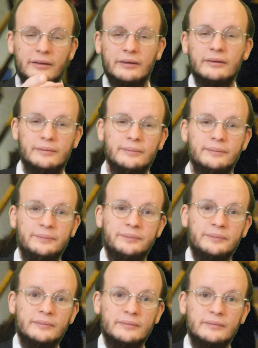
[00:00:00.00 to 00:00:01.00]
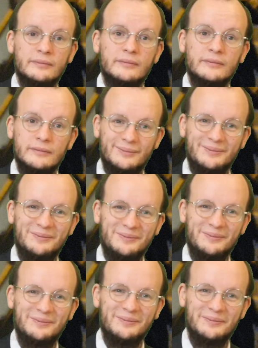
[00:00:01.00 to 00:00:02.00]
Cyprus, Turkey's
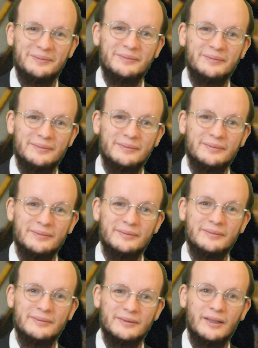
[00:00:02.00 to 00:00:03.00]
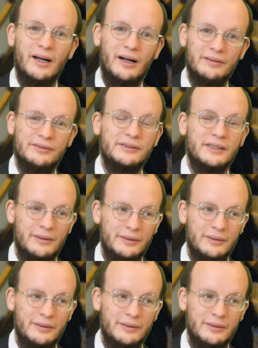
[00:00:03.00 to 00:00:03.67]
occupying Northwest Cyprus.